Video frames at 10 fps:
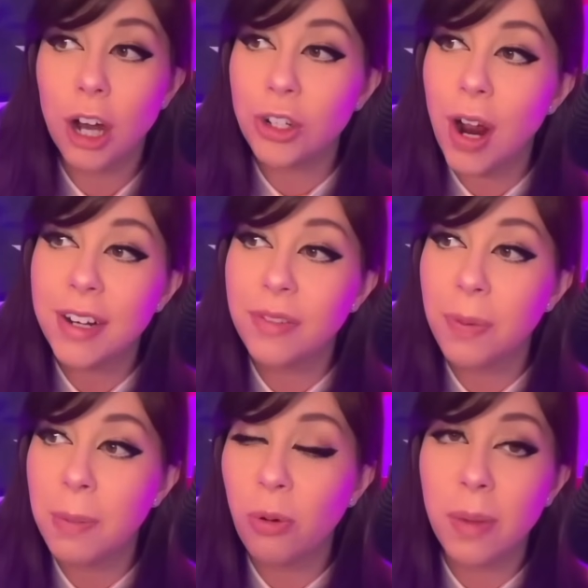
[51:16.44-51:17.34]
Attractive
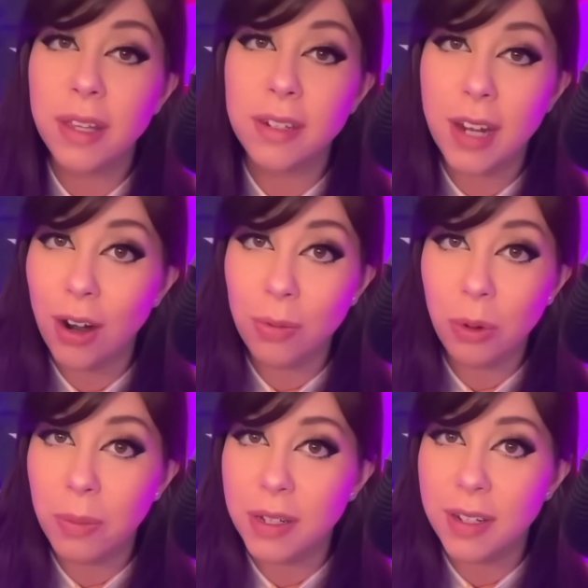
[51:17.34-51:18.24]
people make the
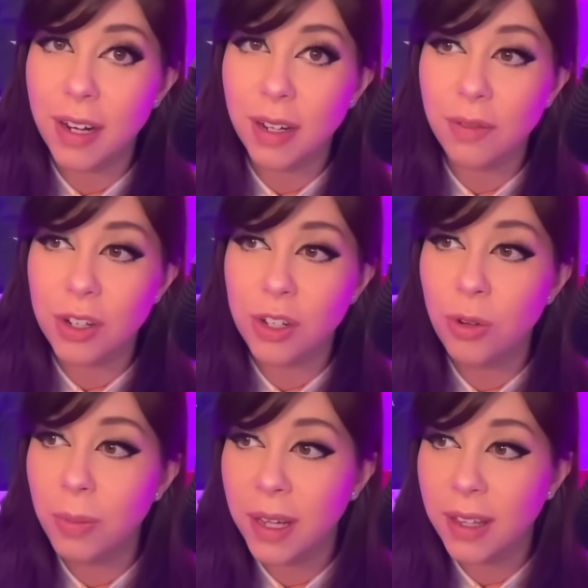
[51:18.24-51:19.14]
terrible mistake of
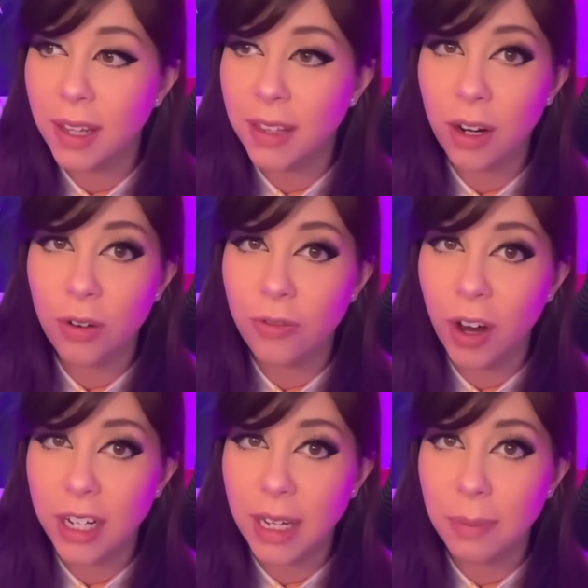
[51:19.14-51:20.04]
assuming that they are
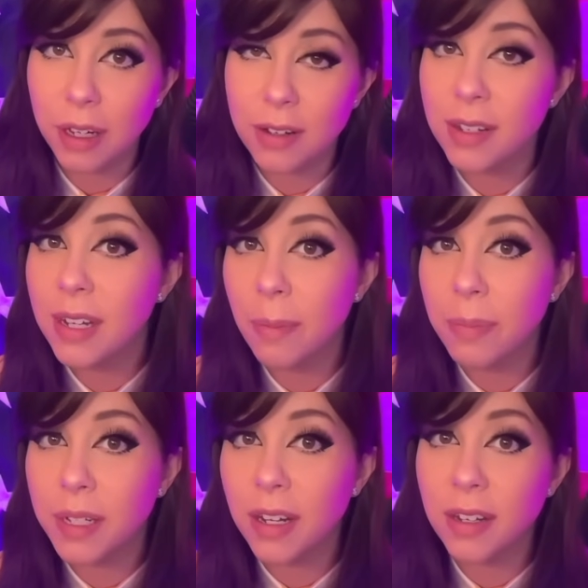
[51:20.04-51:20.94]
funny because
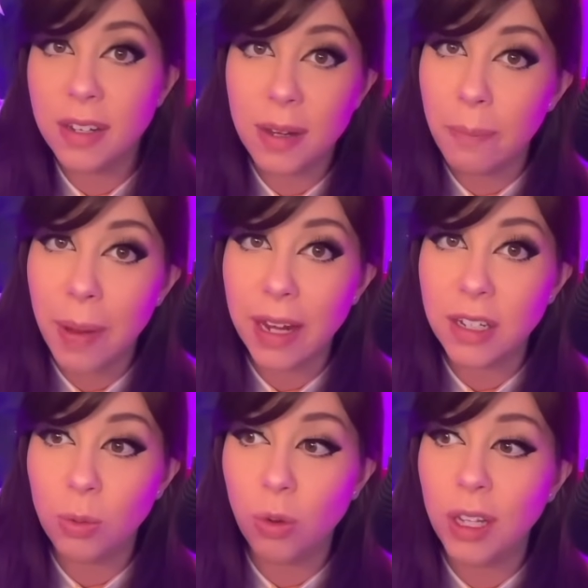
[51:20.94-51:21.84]
simps and
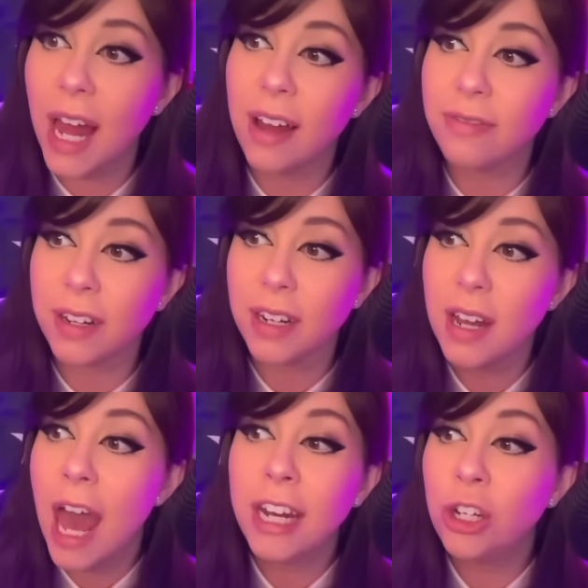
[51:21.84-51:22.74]
simpettes will laugh at
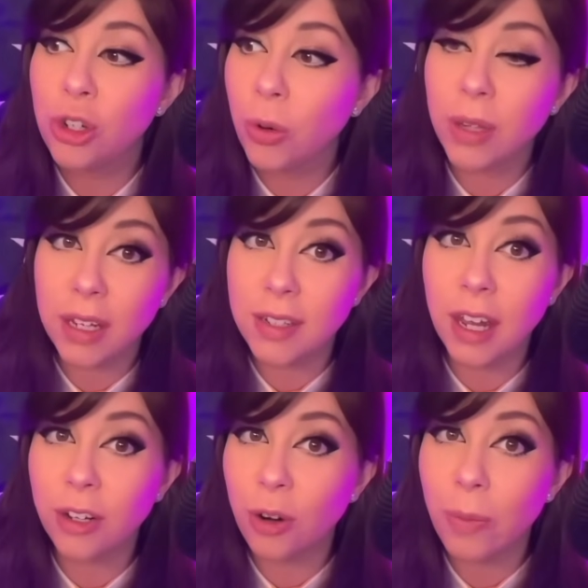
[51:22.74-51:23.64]
any joke they
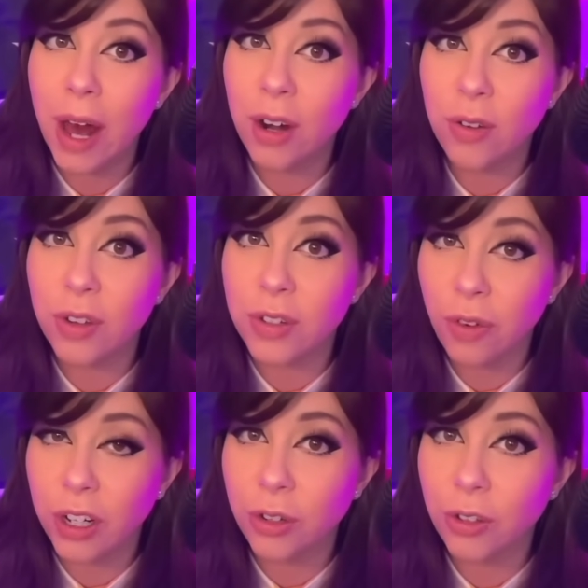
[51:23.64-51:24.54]
say, no matter if it's
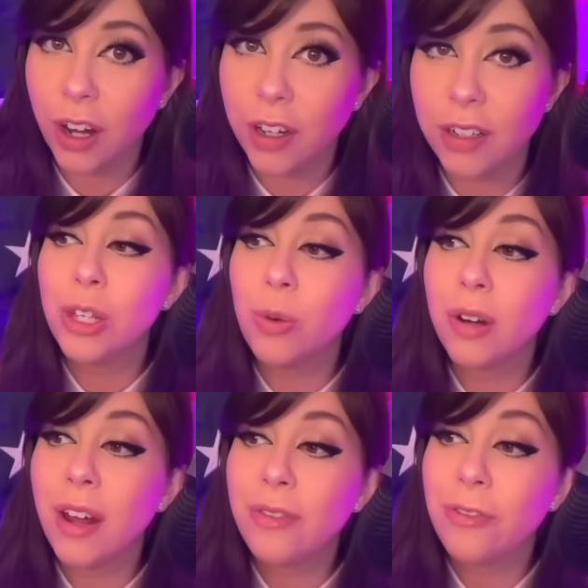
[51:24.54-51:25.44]
funny or not. You are
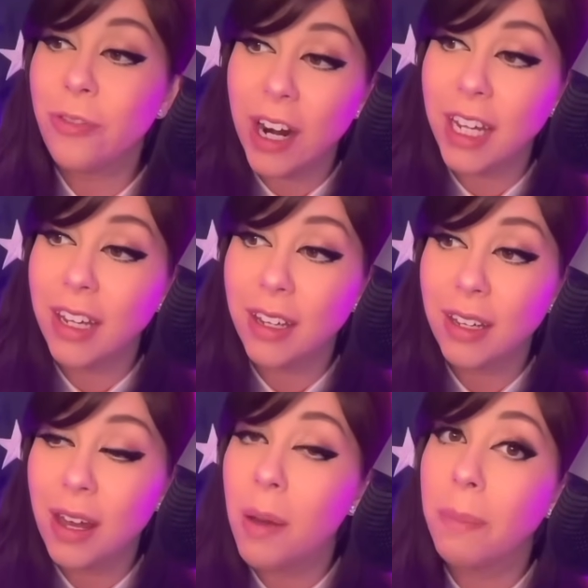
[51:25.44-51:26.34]
not funny.
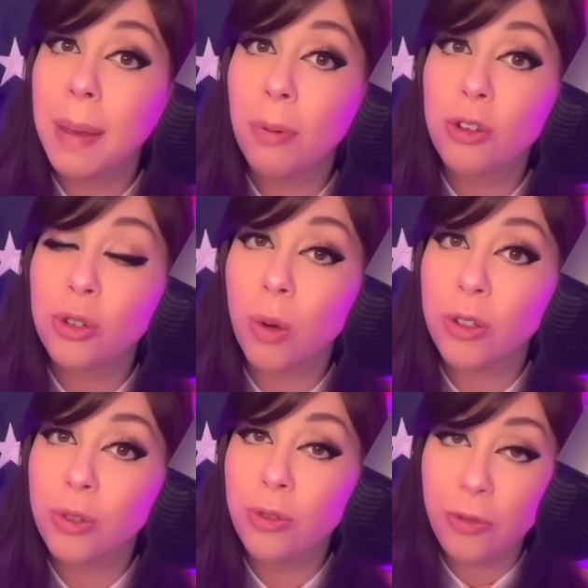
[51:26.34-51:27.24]
People just
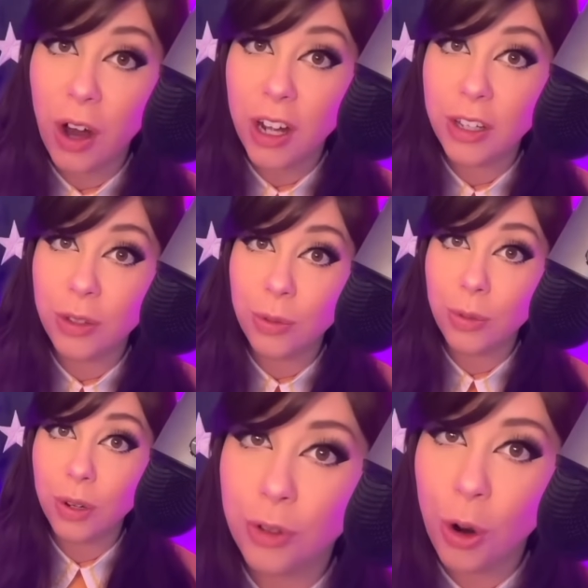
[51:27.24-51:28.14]
want to f*** you.
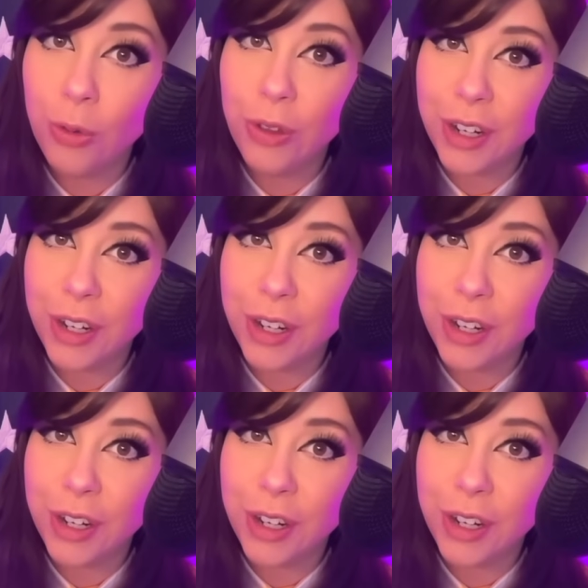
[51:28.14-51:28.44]
Know the